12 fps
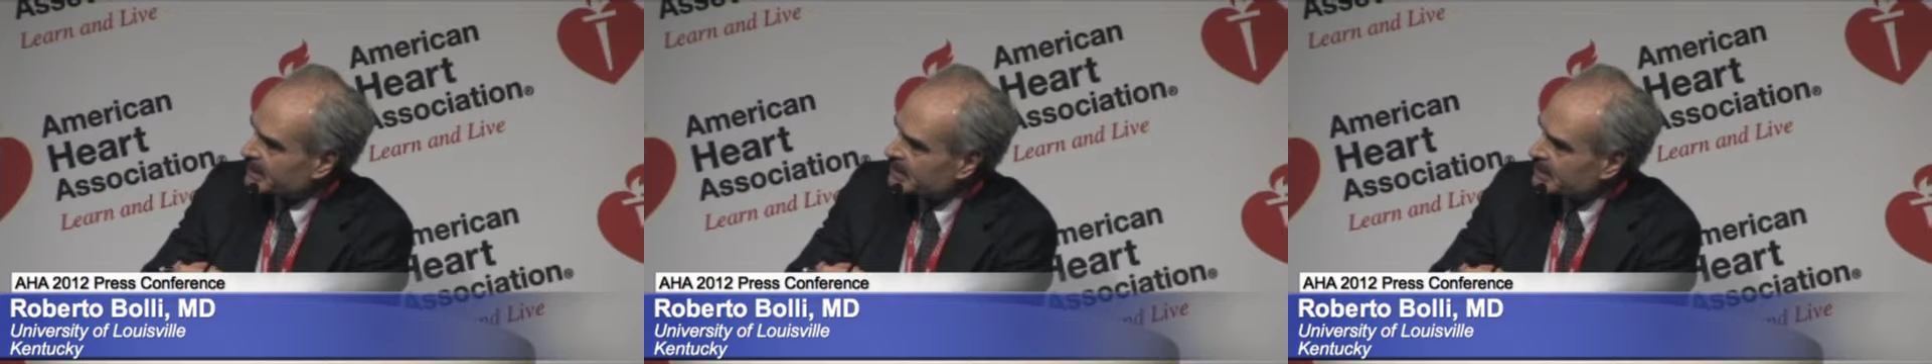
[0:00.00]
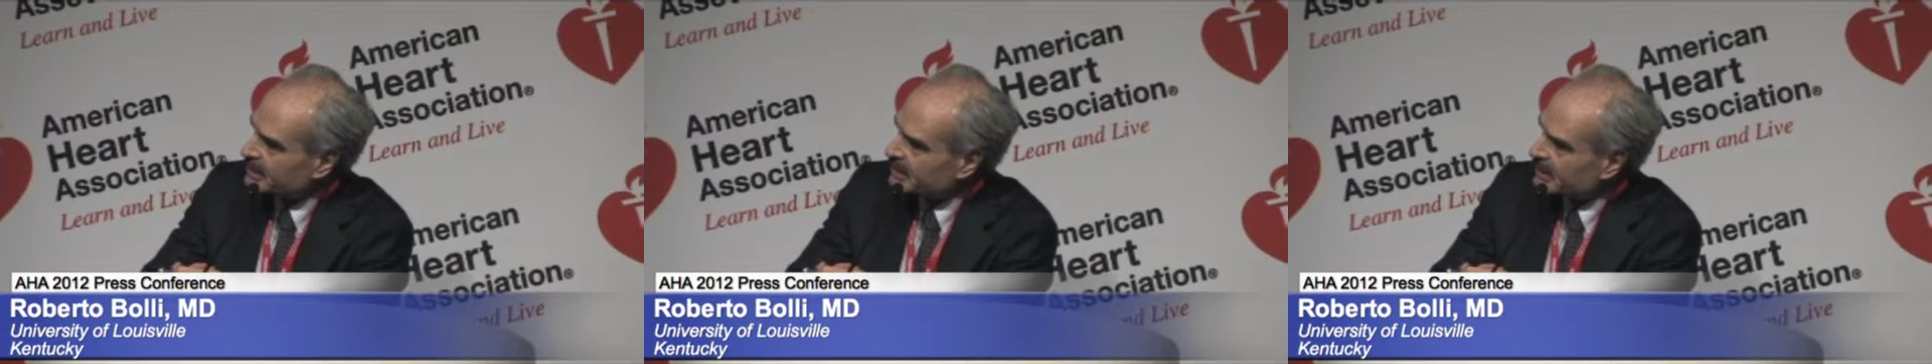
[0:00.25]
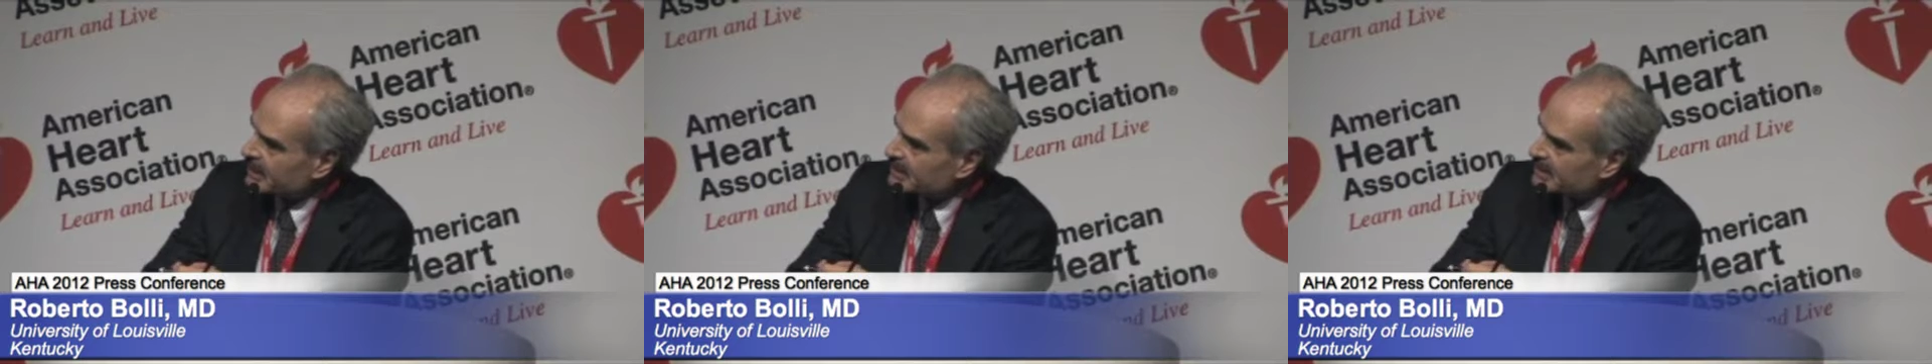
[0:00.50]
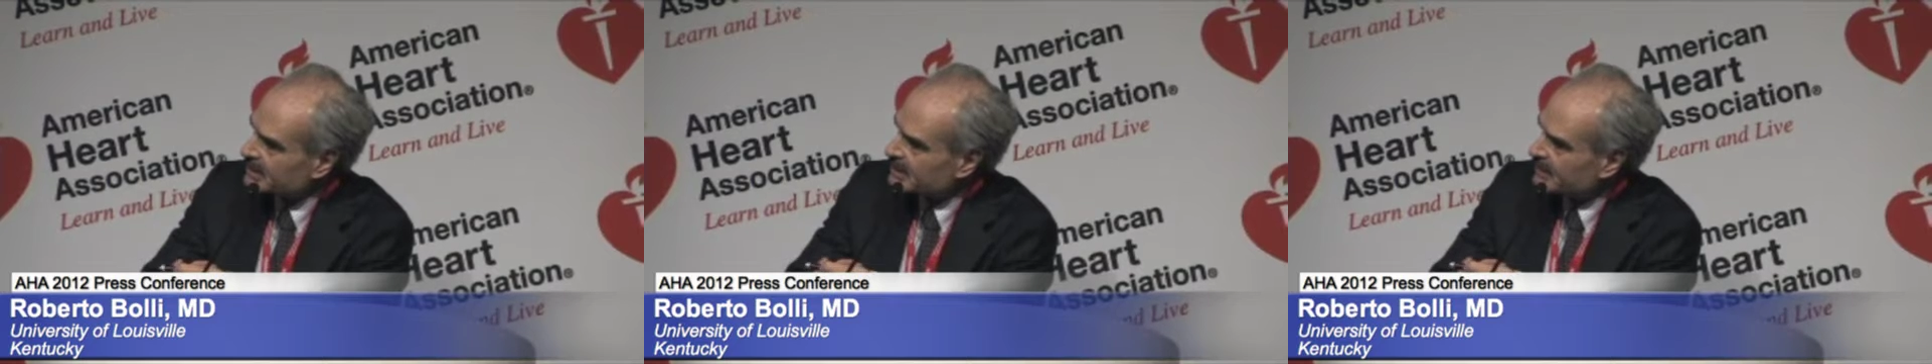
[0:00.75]
It's not
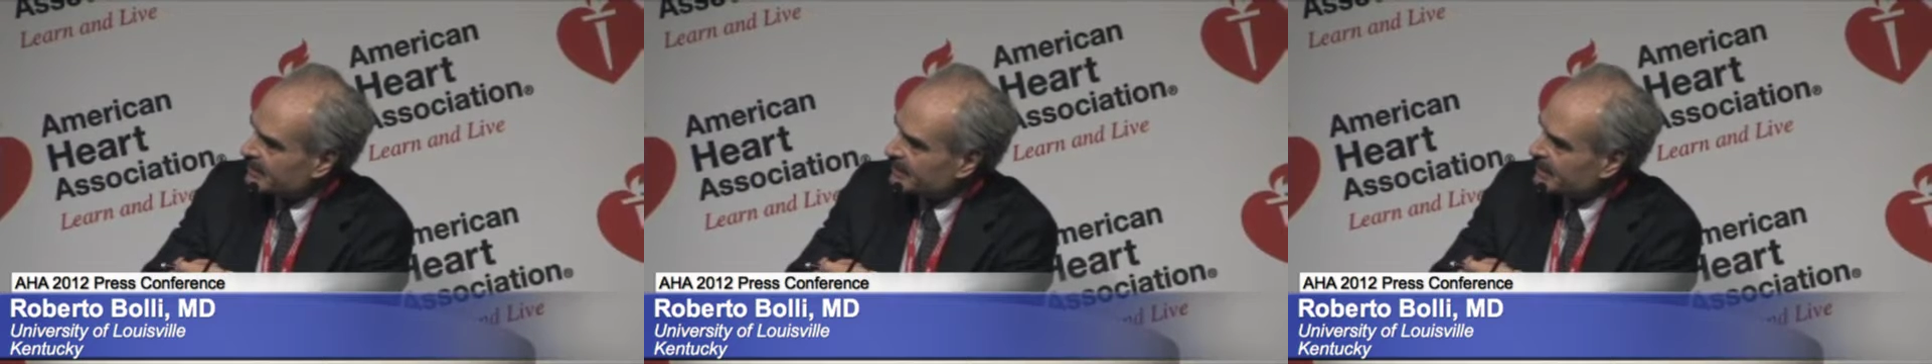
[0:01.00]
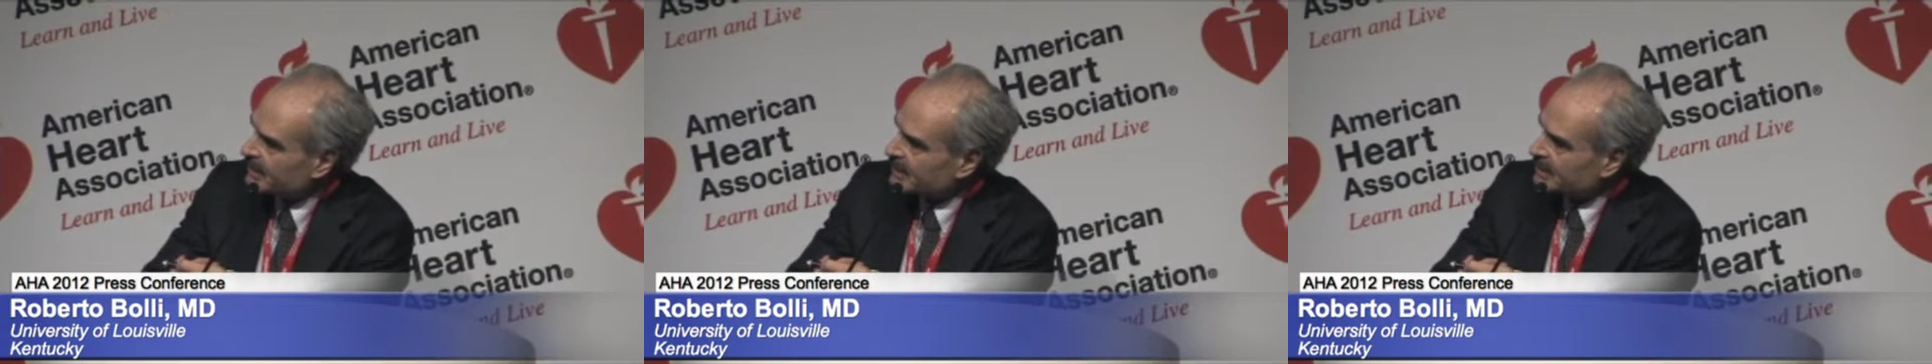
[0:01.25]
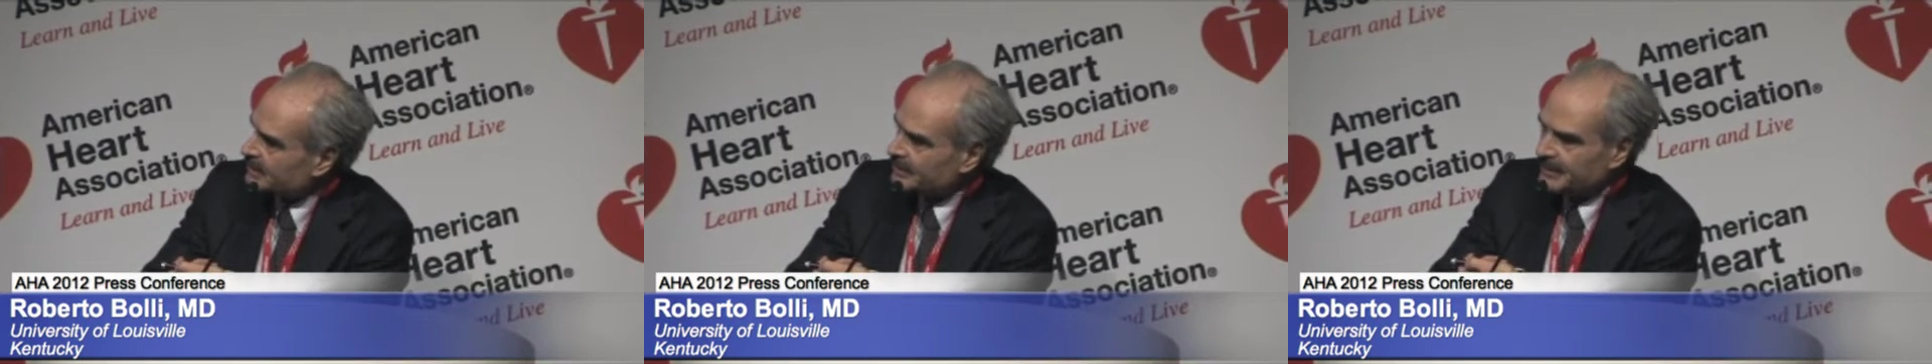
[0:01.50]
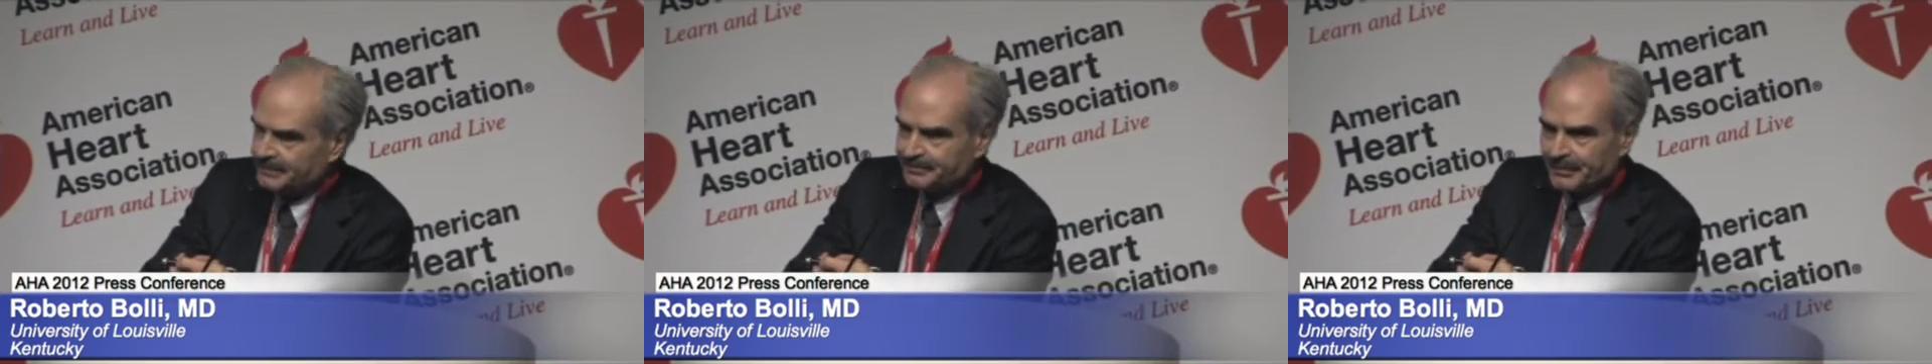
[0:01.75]
yet significant,
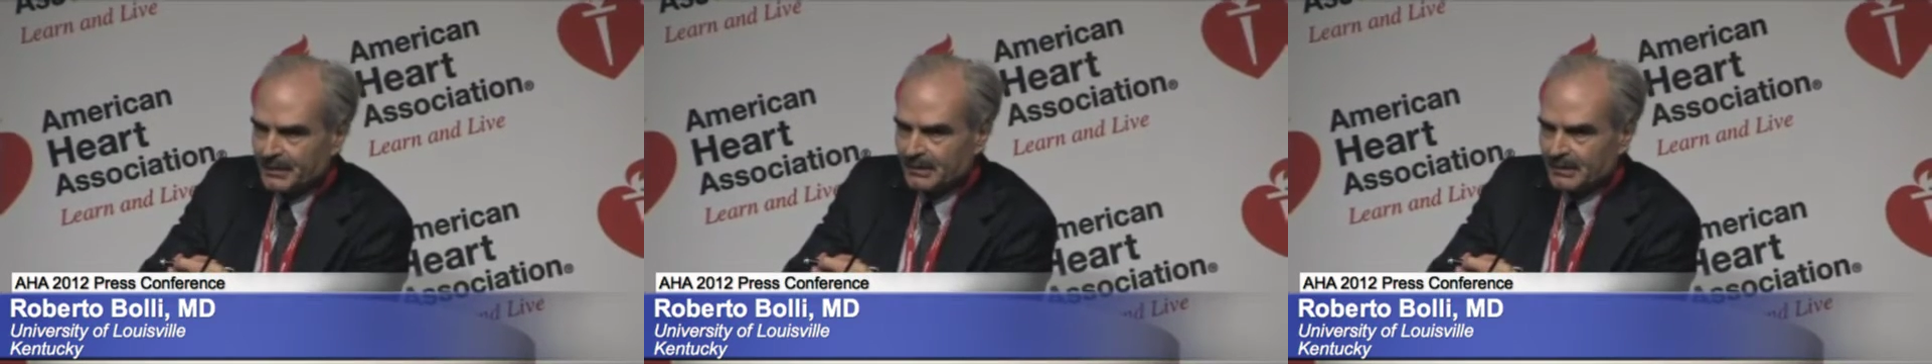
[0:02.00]
but